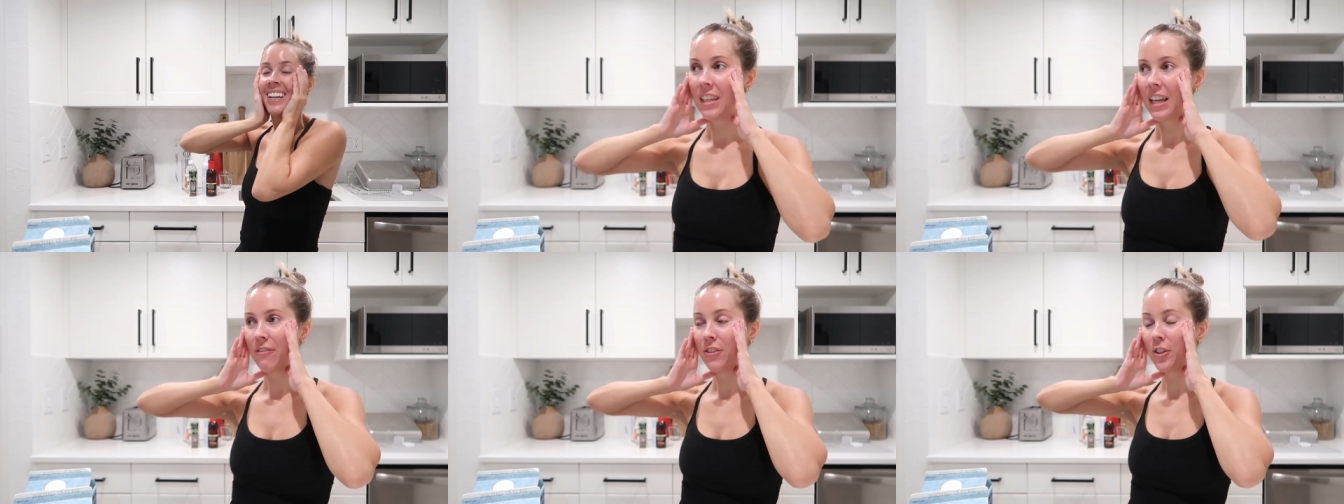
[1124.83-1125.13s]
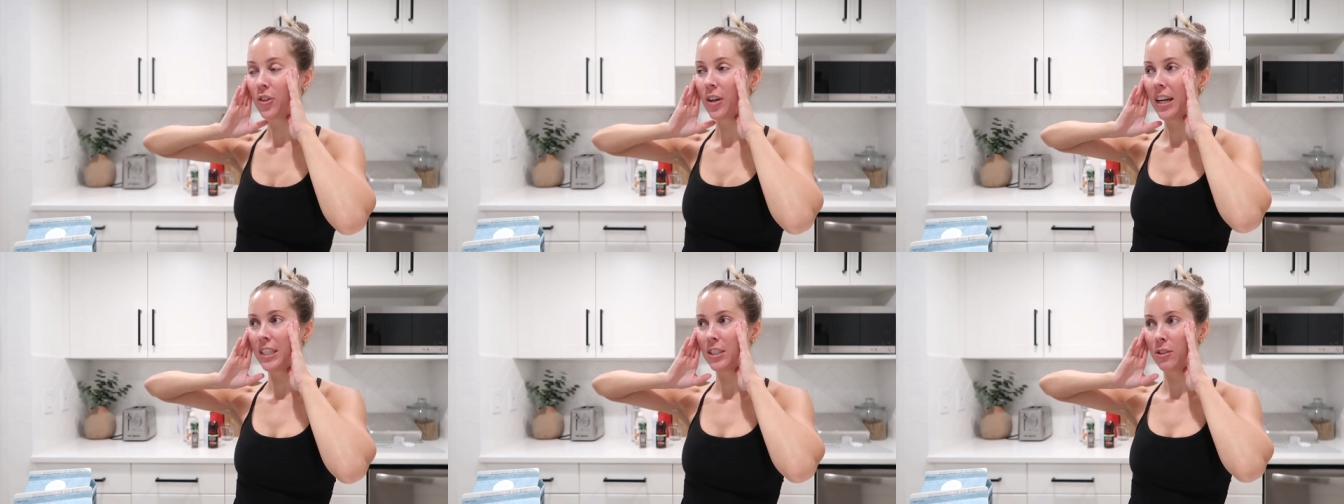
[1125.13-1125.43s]
if
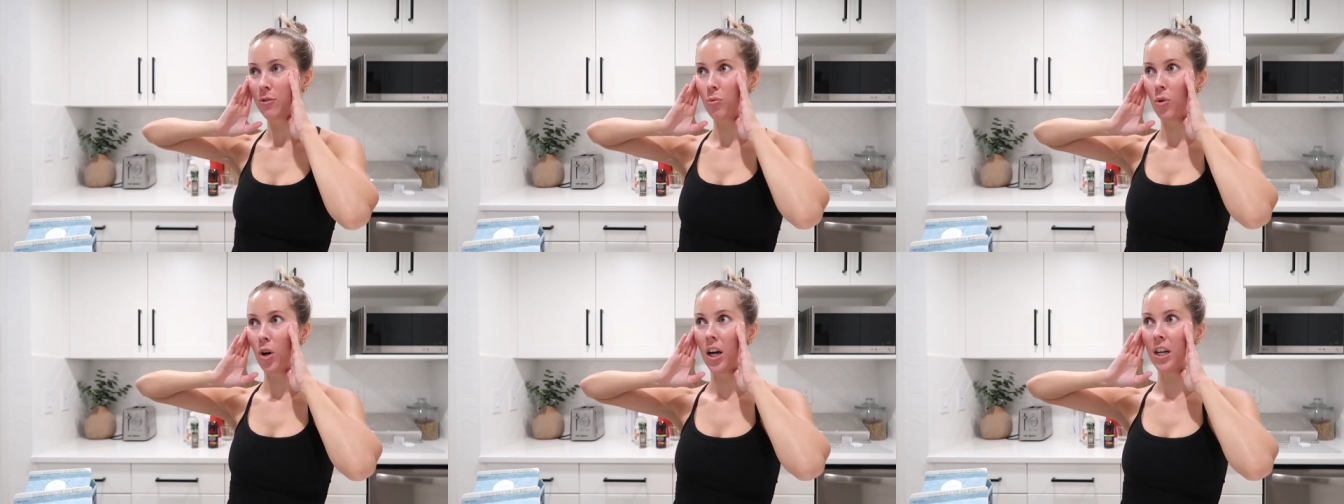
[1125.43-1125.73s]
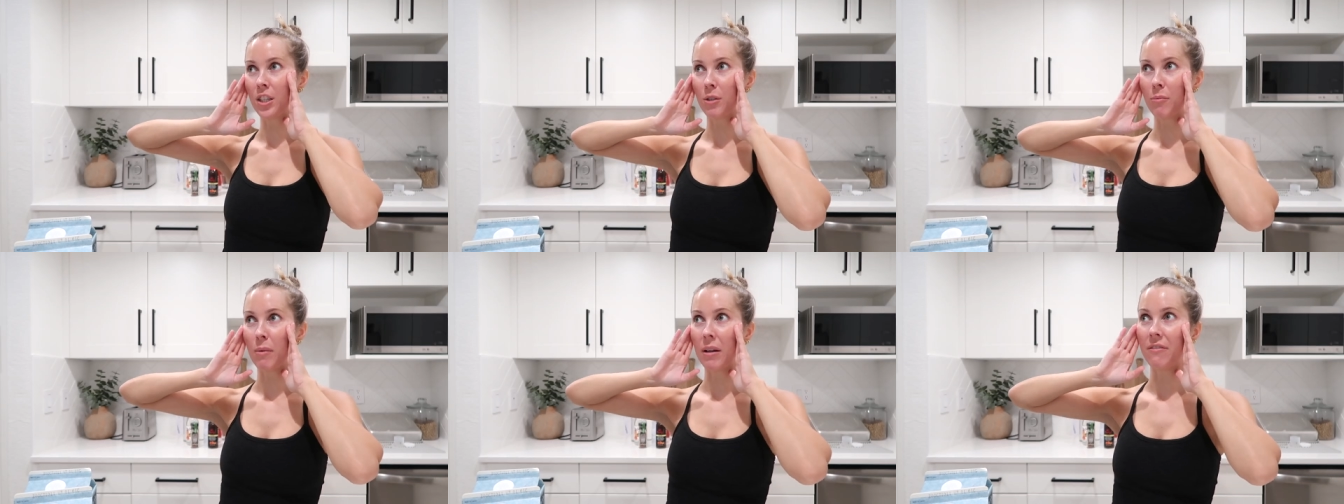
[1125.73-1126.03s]
you guys
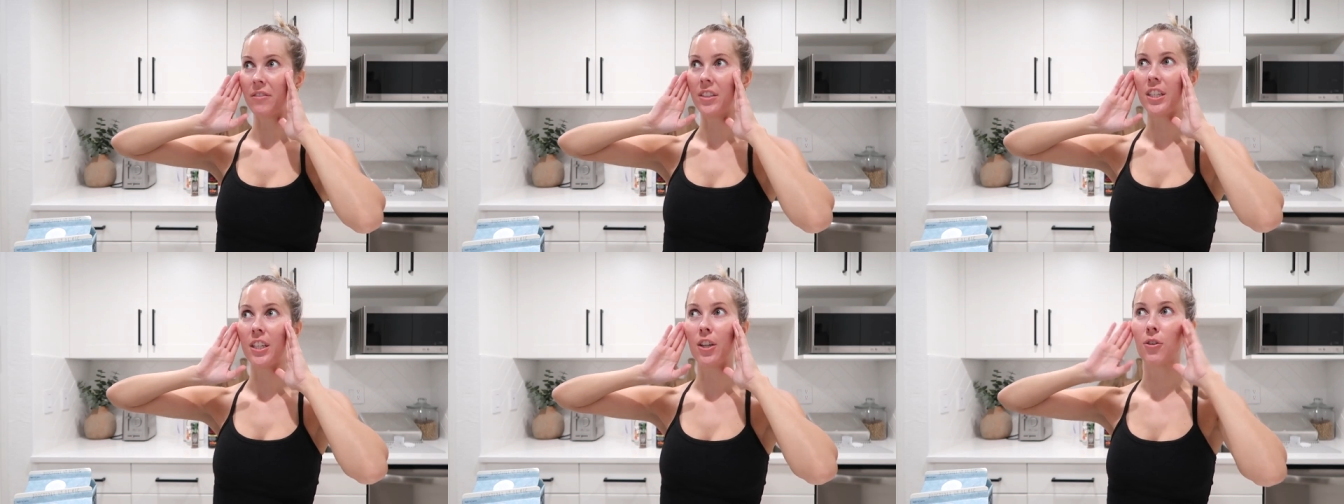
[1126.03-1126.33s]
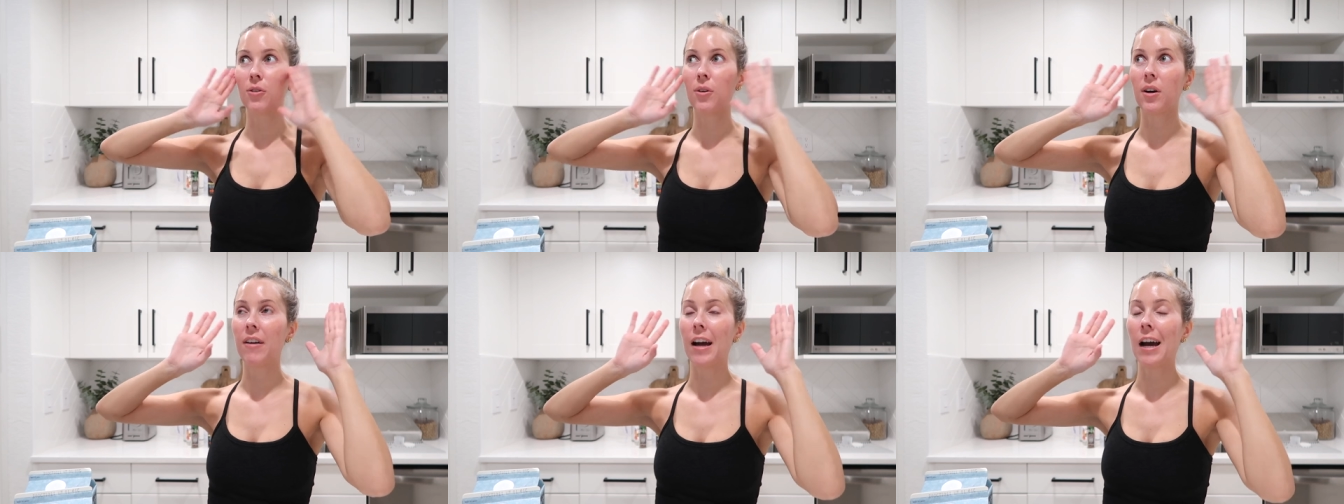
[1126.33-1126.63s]
watched my
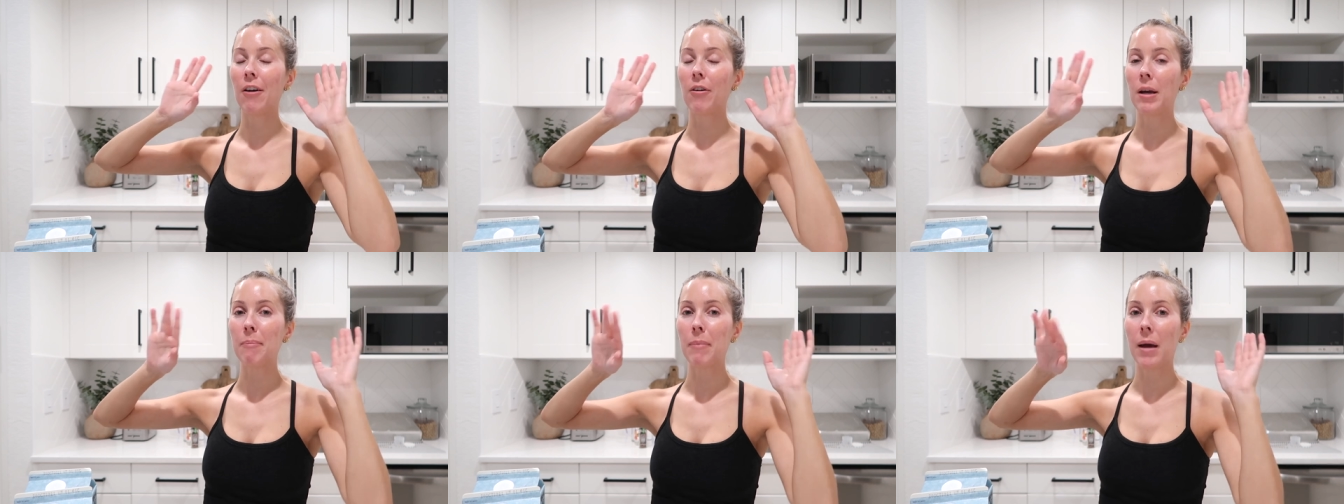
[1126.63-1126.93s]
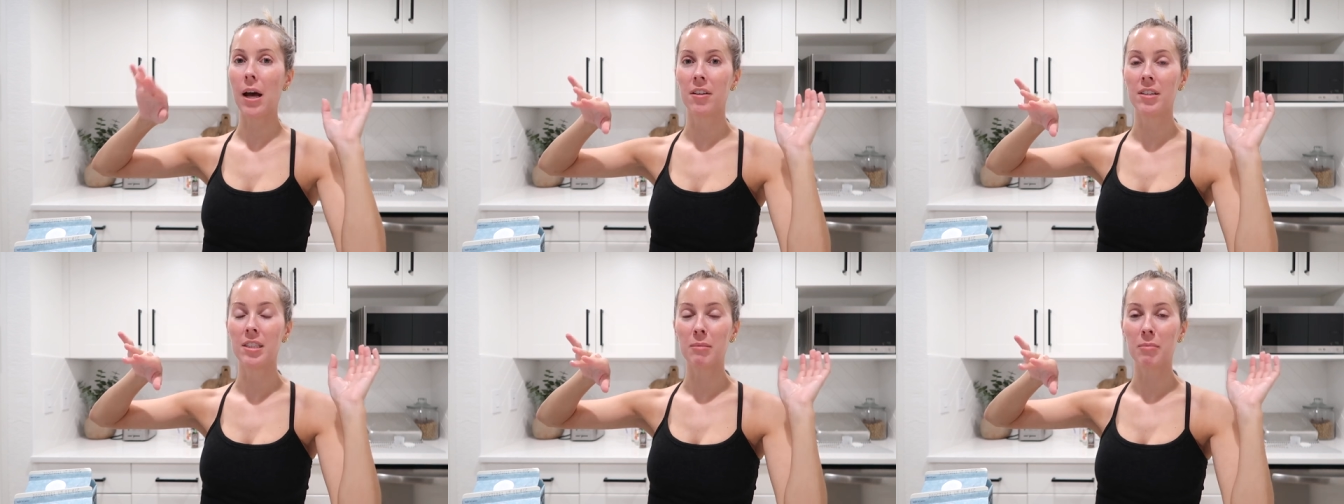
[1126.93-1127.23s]
video of how I
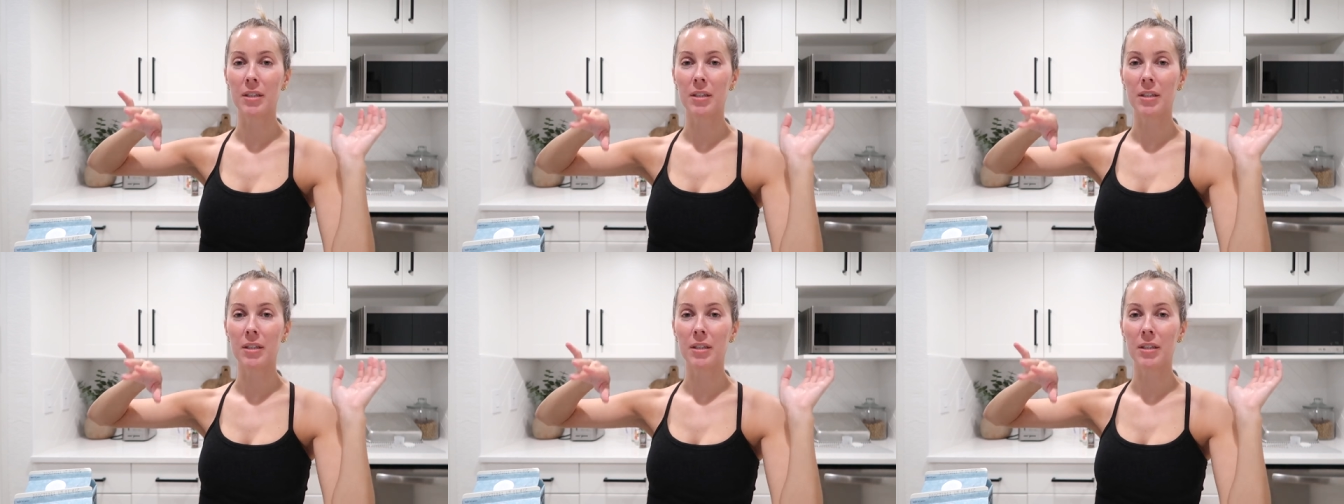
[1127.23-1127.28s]
balance